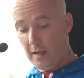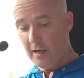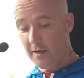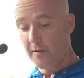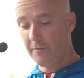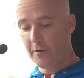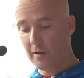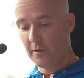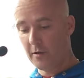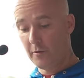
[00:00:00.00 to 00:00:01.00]
Any of you
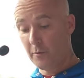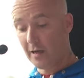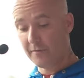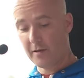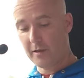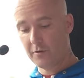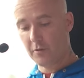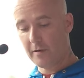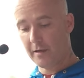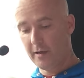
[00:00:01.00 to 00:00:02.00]
out there who have kids
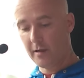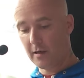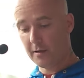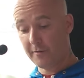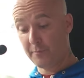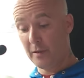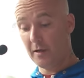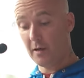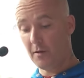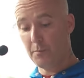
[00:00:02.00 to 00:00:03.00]
already and have been
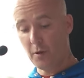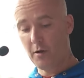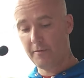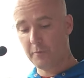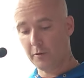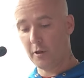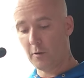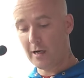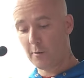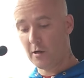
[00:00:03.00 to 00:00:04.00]
at the birth will know
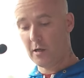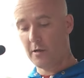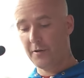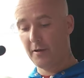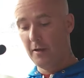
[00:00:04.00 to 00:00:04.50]
how hard